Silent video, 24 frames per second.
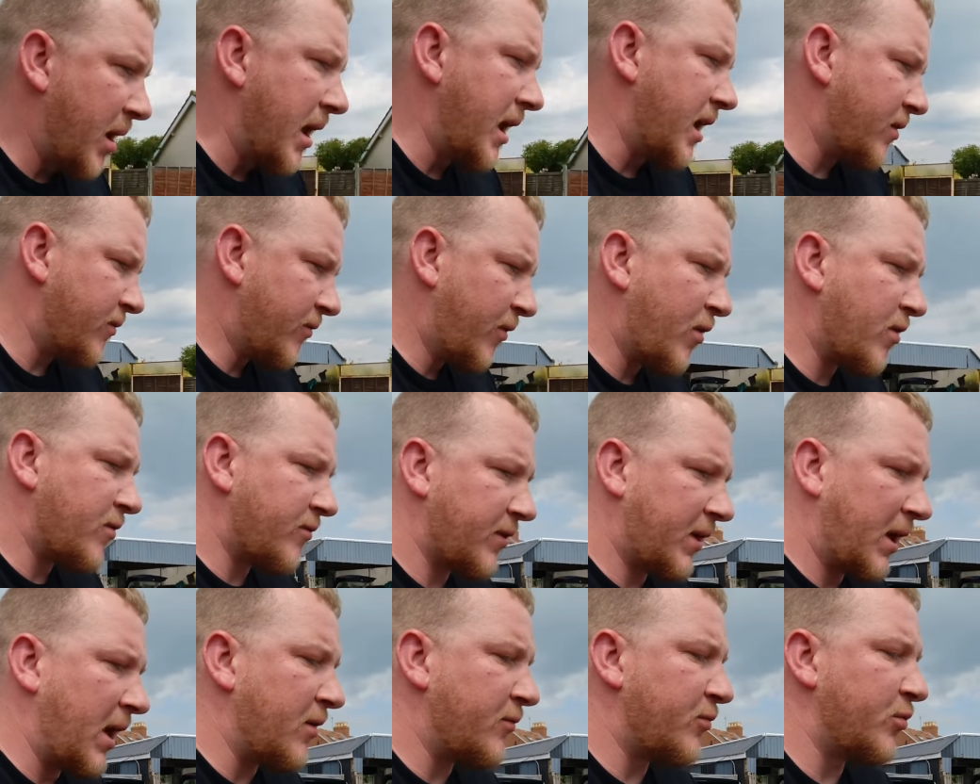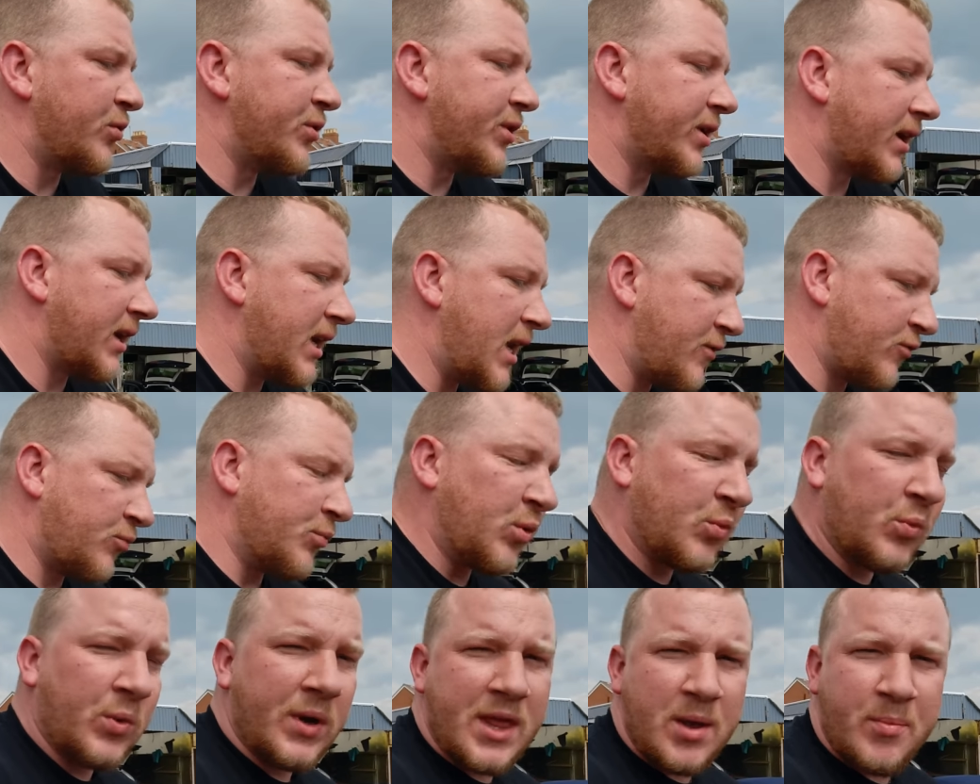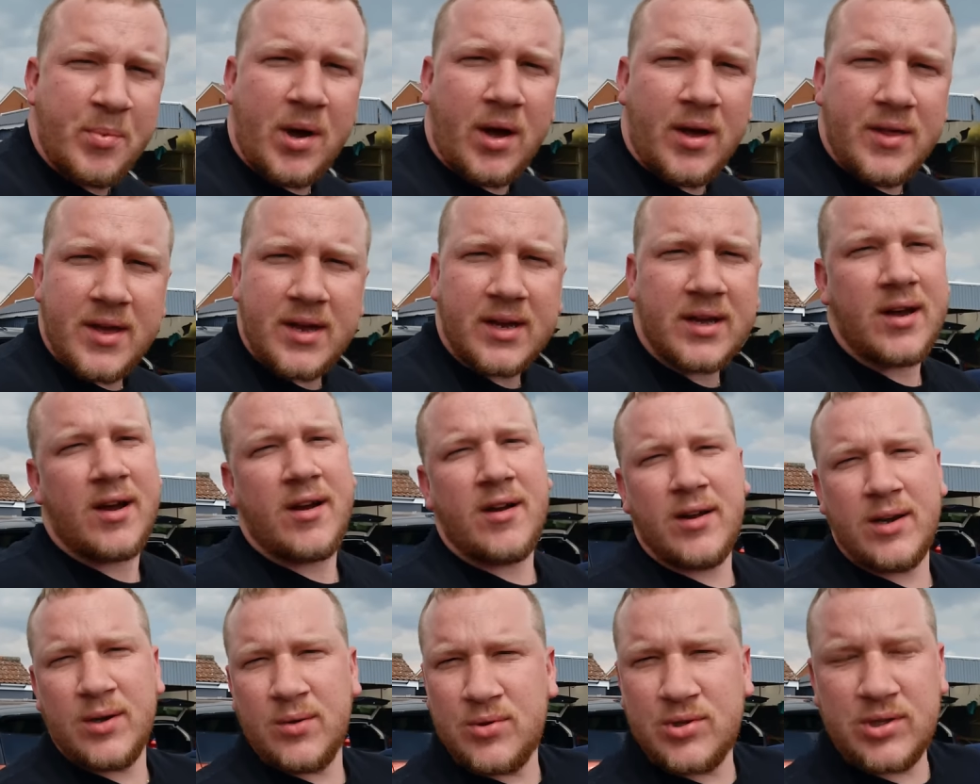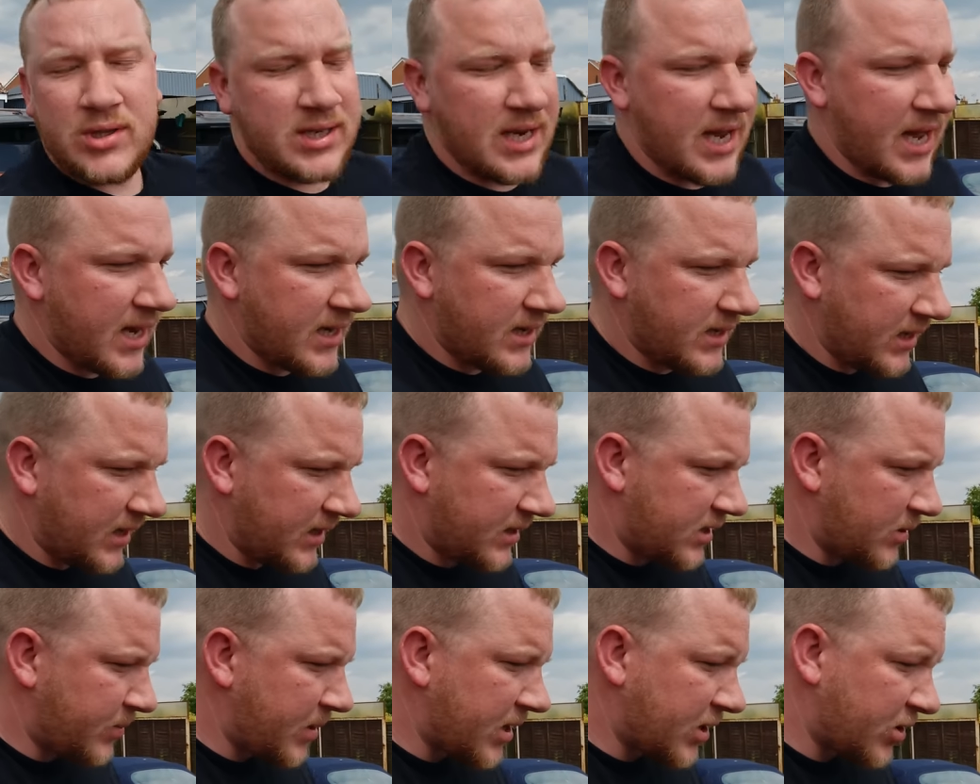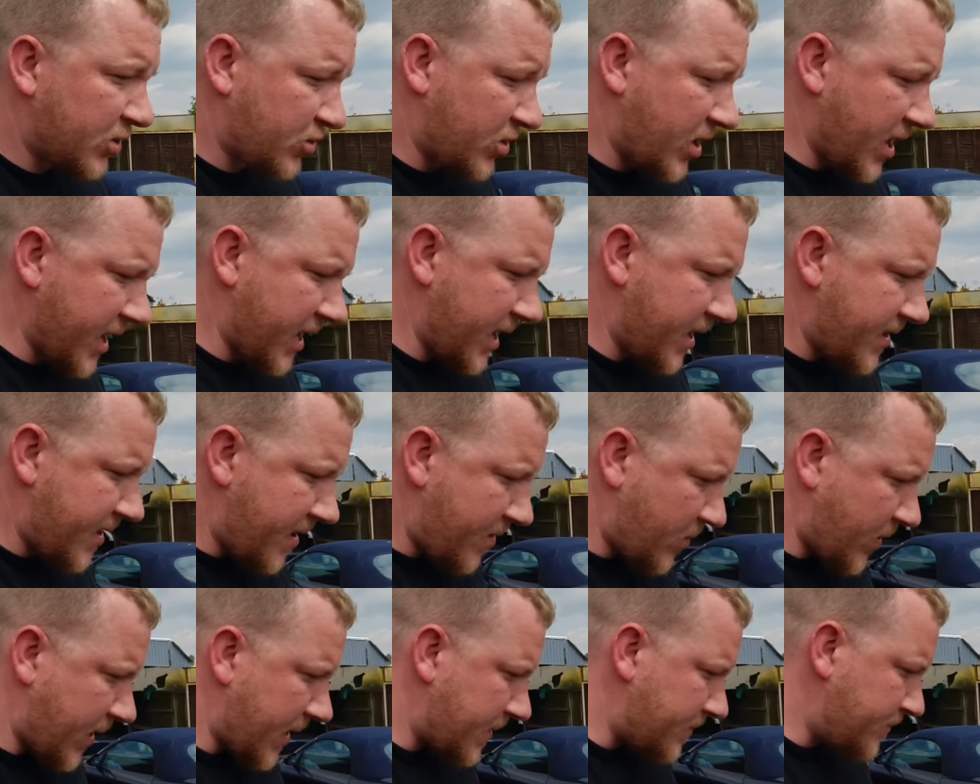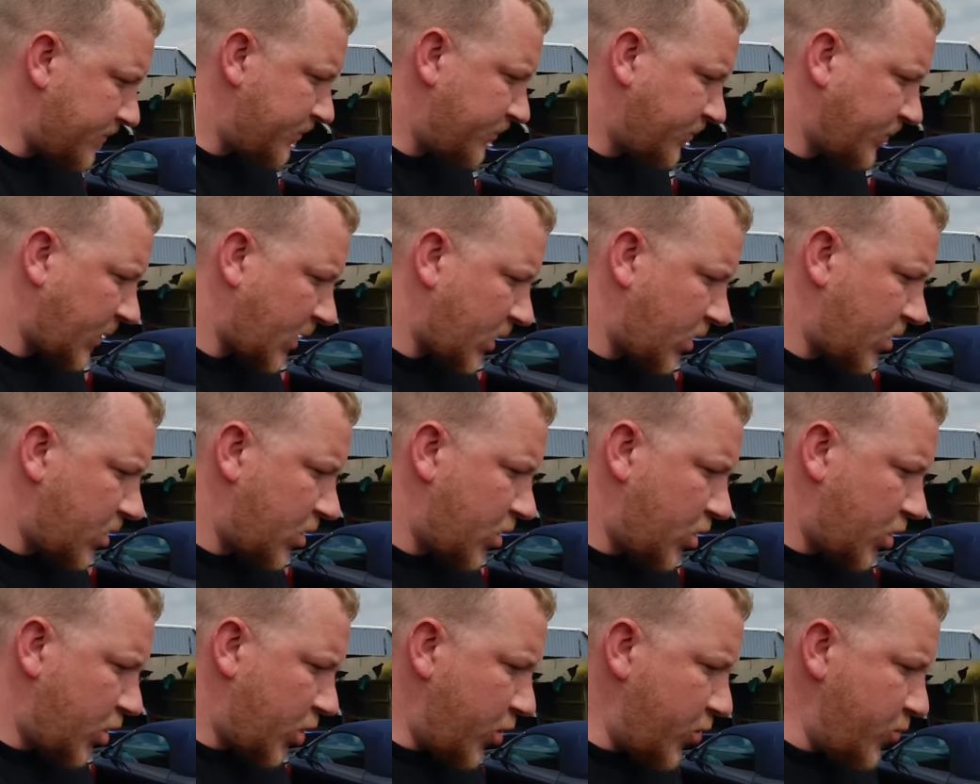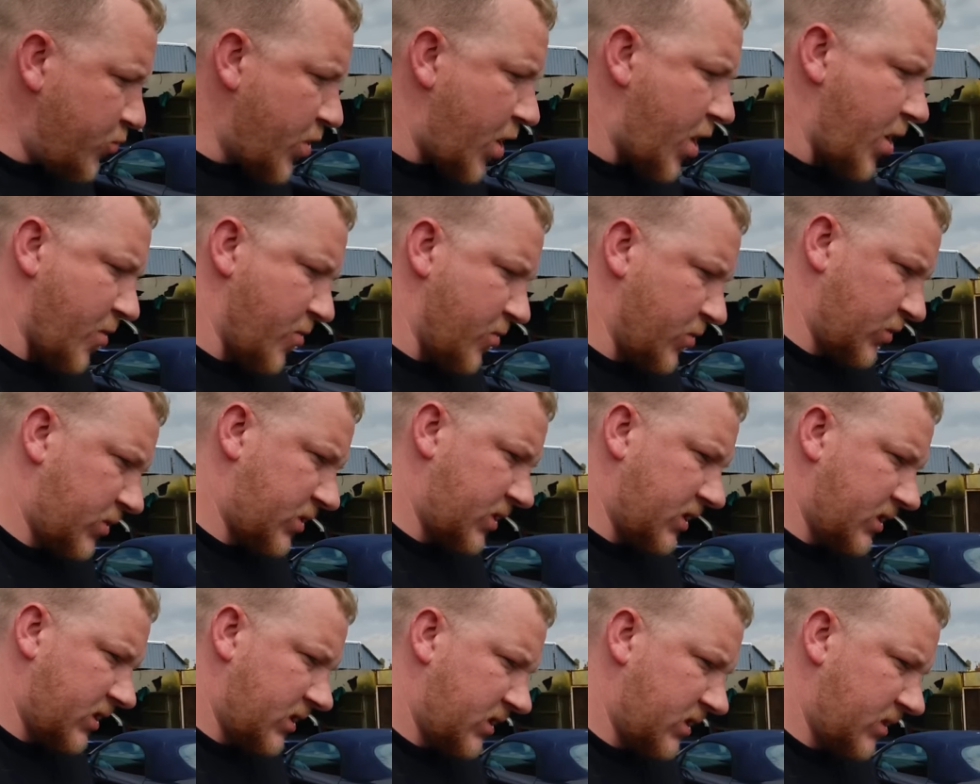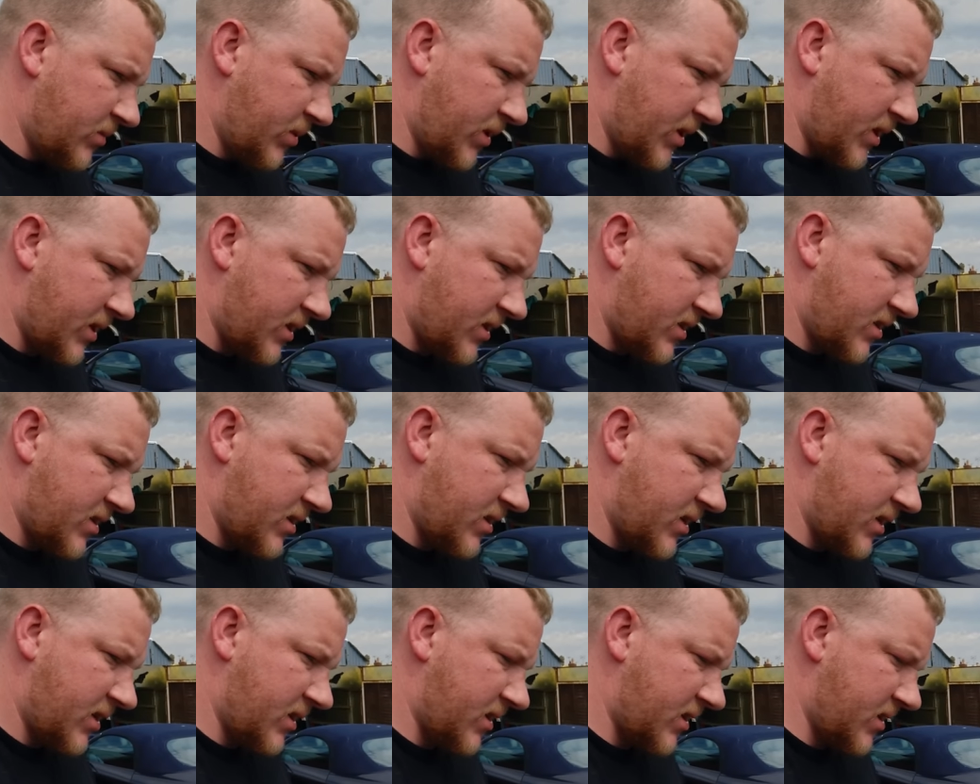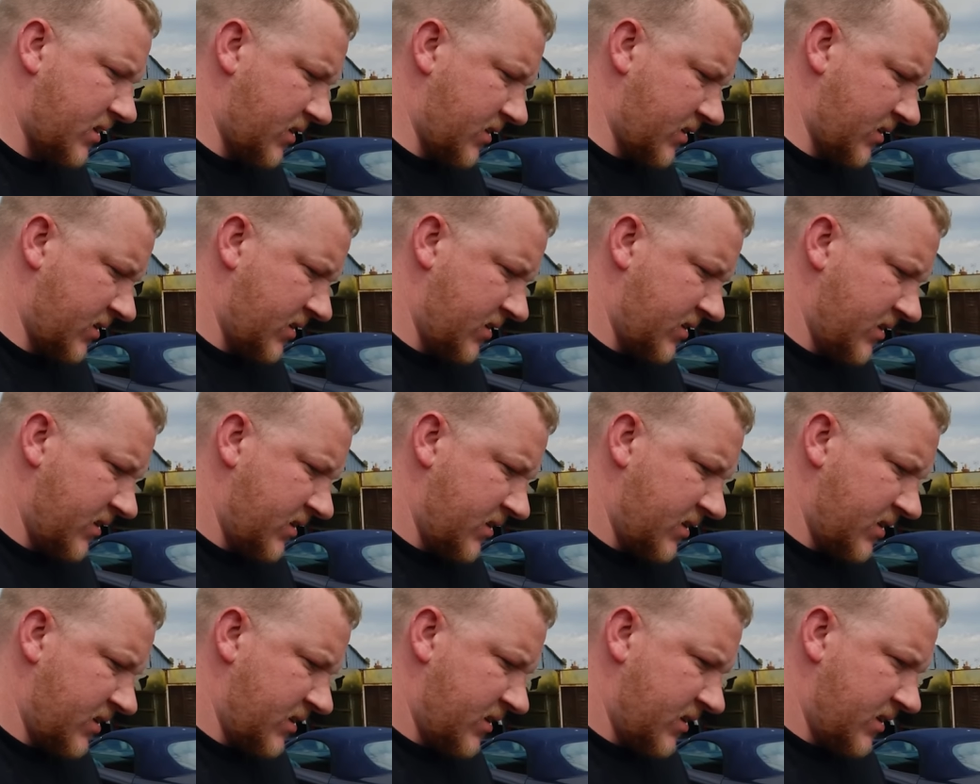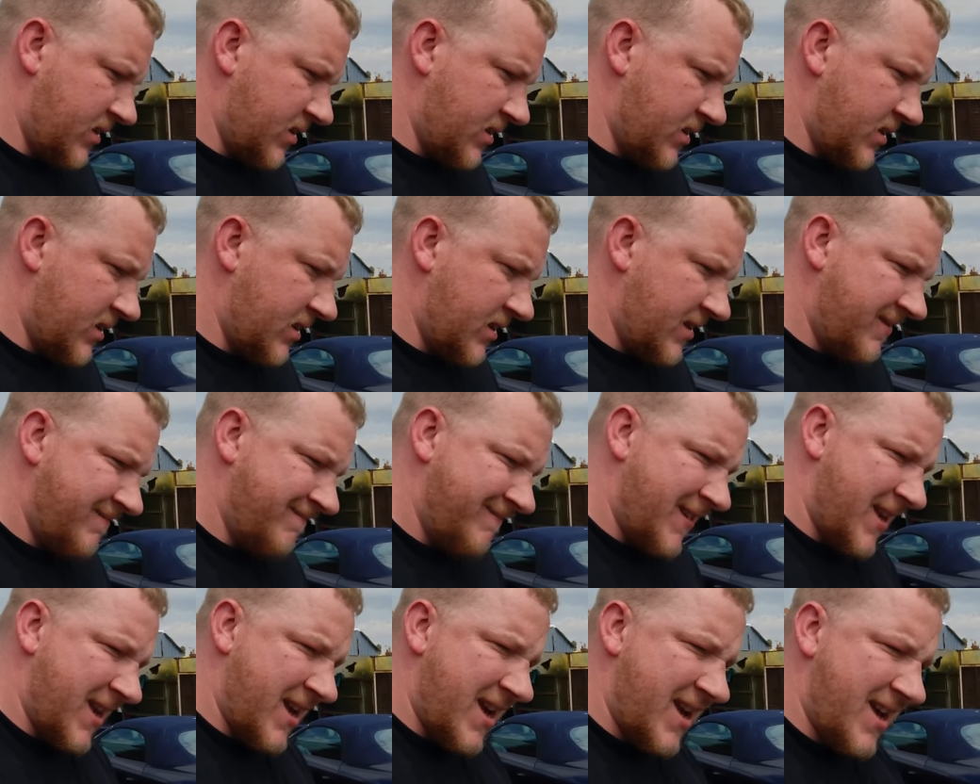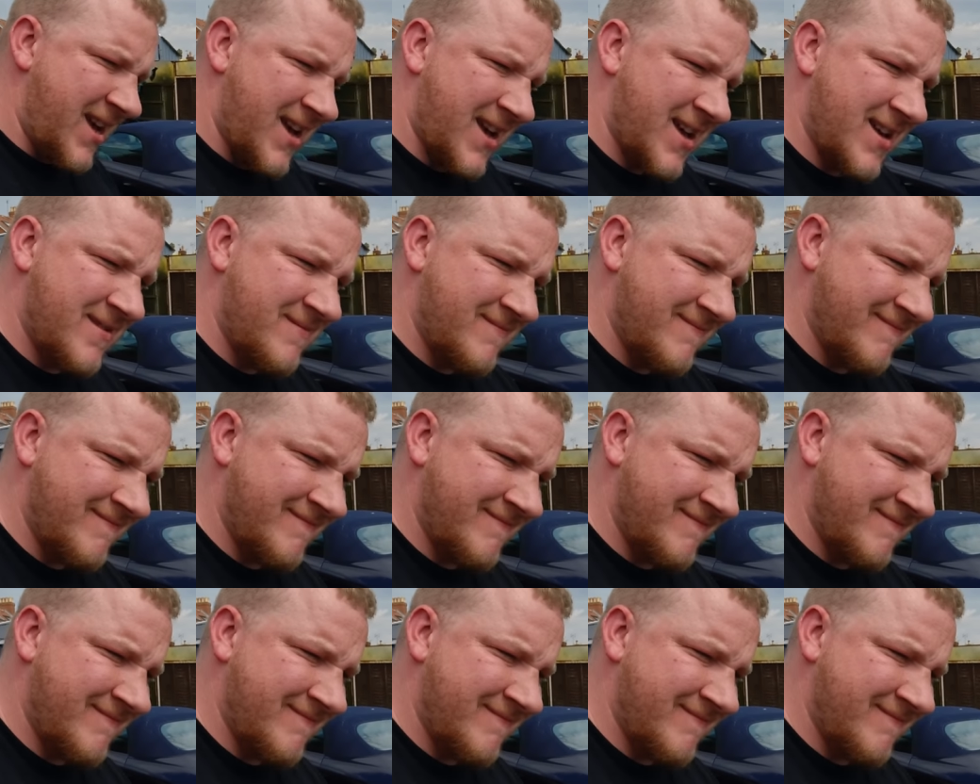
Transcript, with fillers: me and very forgetful and they can never remember where they parked their car and it was just handy to be able to track it that way. Who knows? But uh, yeah,